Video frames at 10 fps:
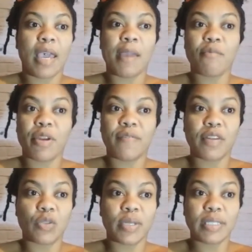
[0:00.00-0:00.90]
I'm ready
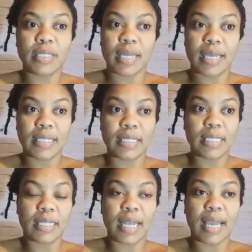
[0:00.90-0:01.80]
for 2019.